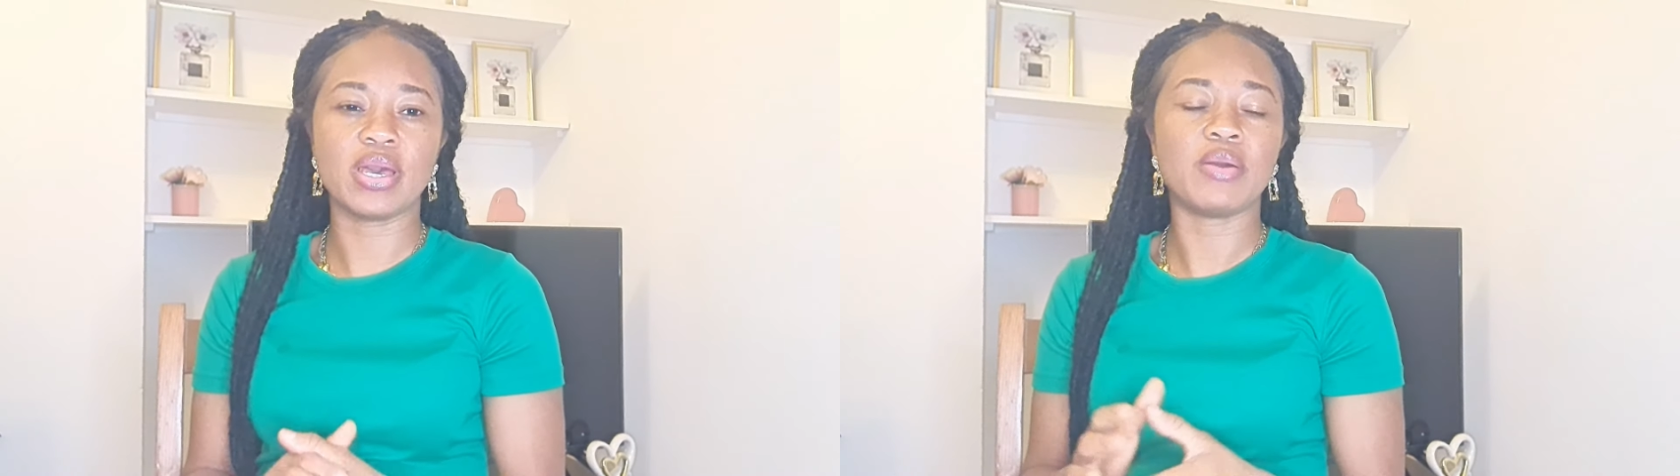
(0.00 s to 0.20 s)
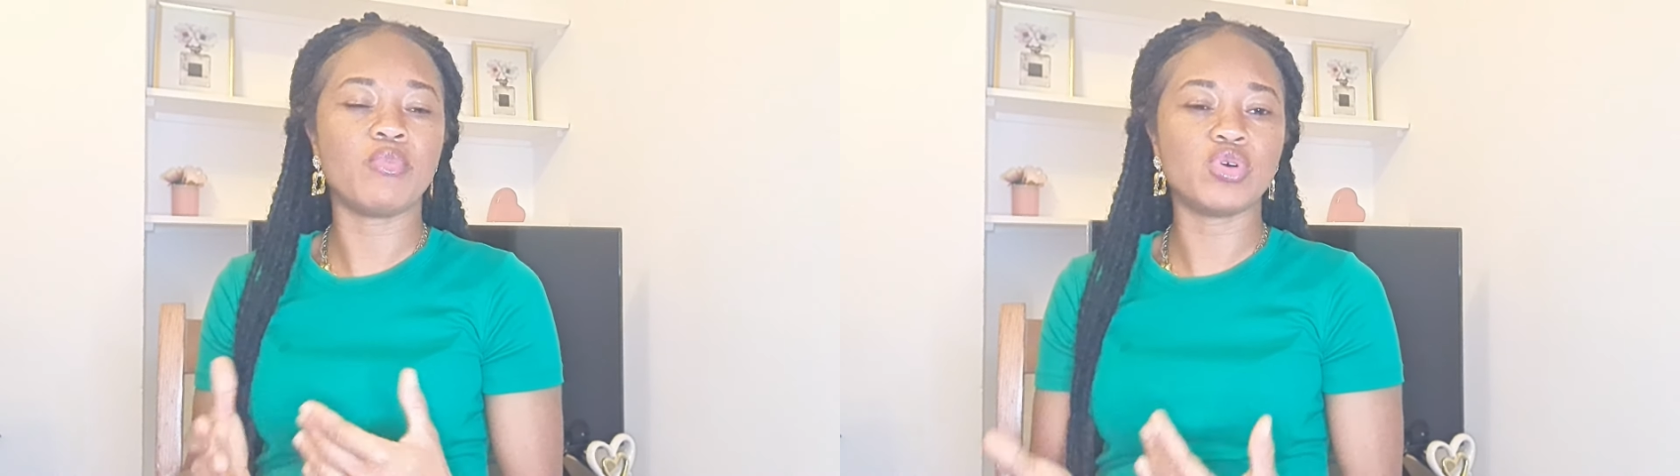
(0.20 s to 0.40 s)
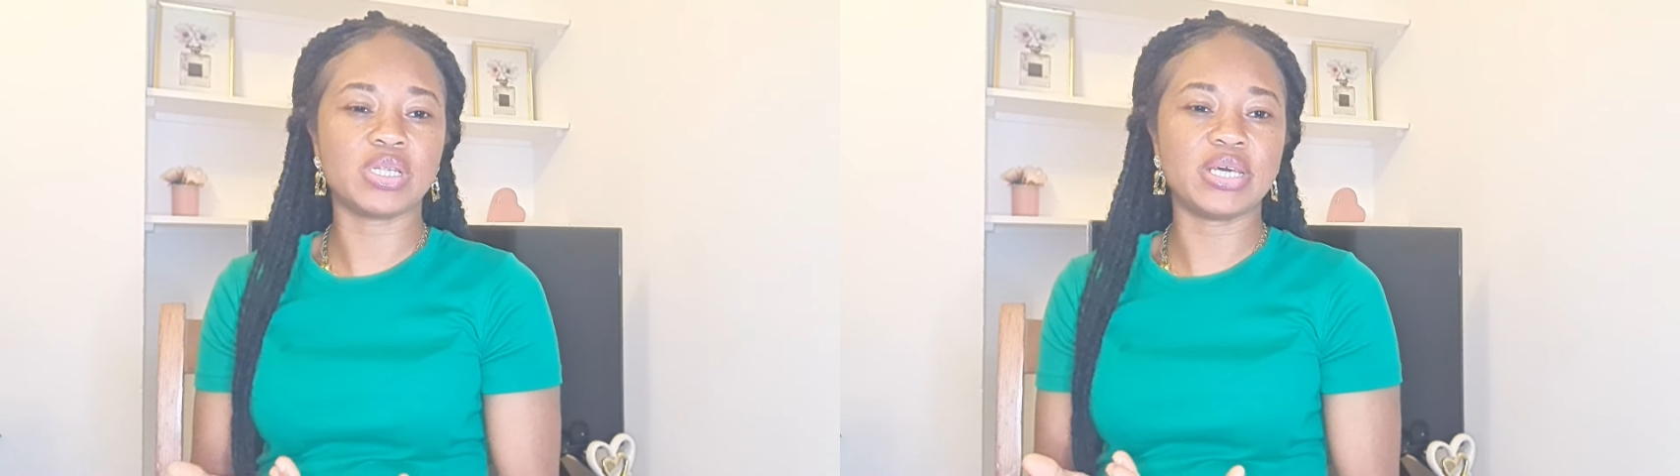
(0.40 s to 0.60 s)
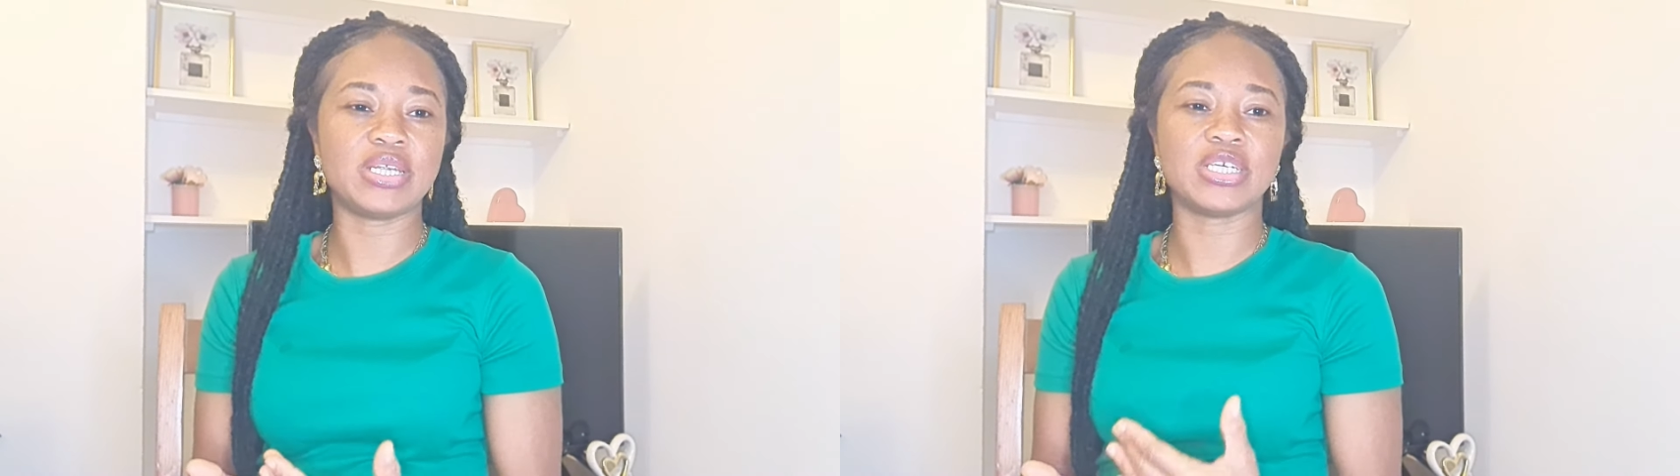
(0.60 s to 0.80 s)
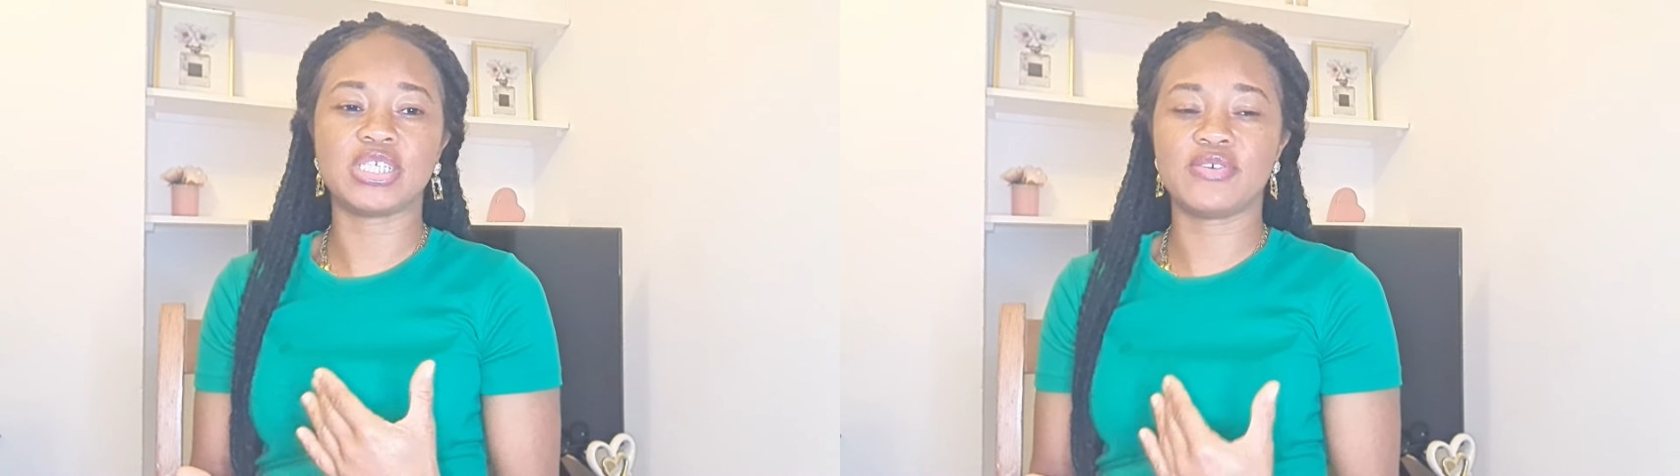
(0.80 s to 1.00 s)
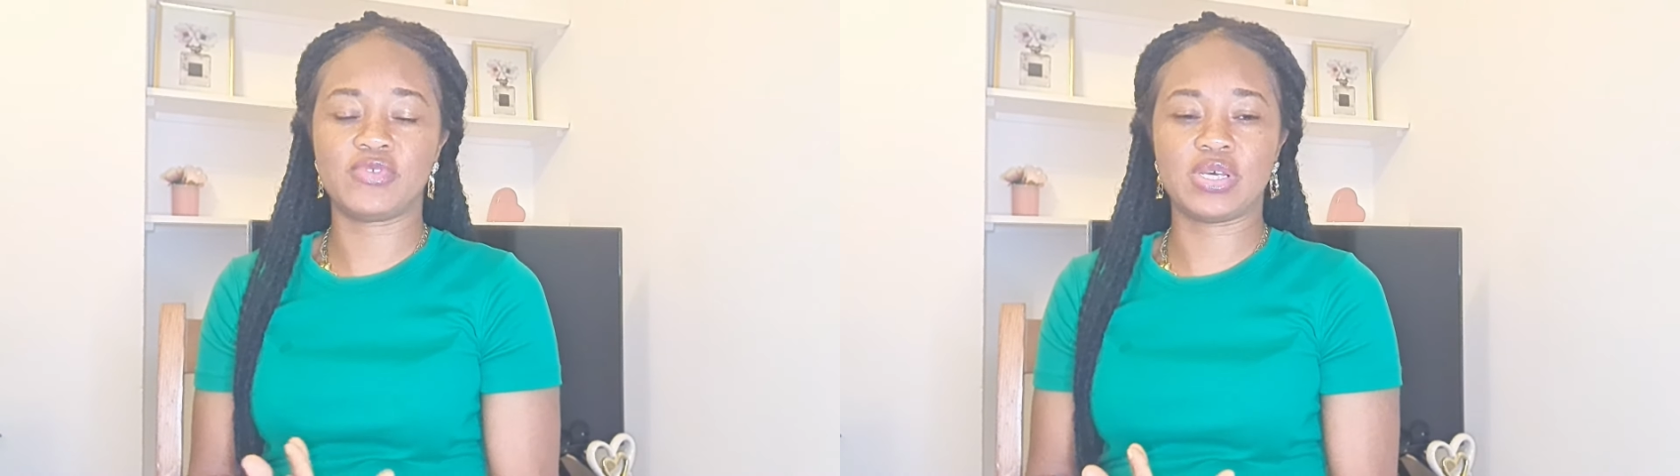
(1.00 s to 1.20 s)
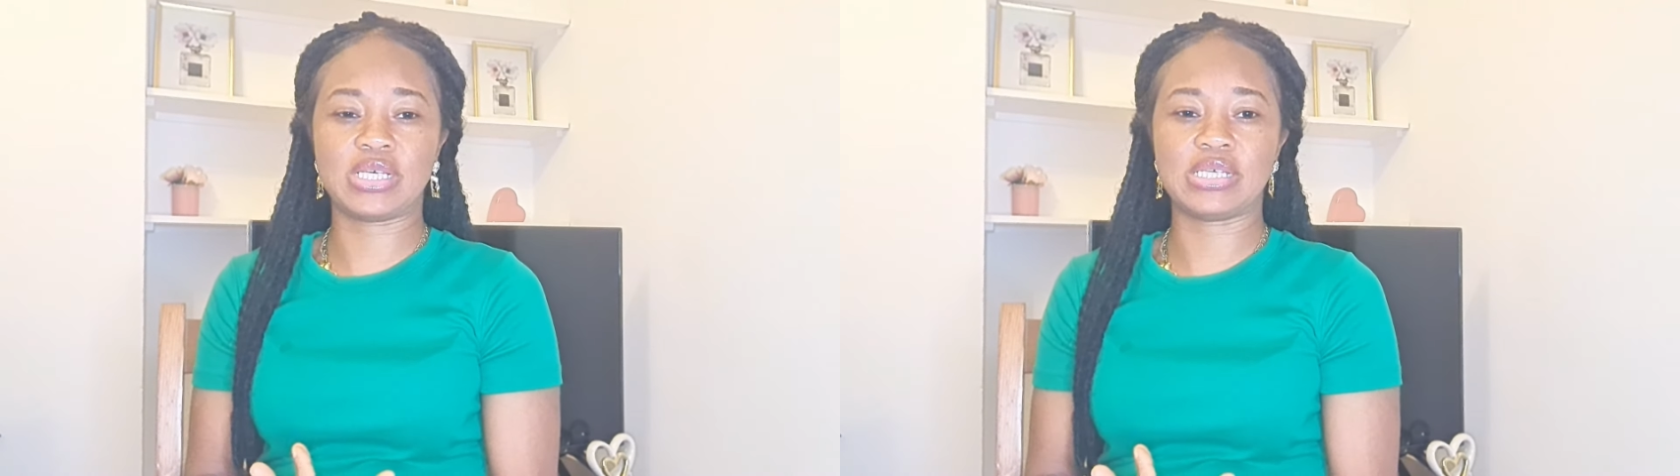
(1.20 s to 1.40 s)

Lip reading: And mostly the shift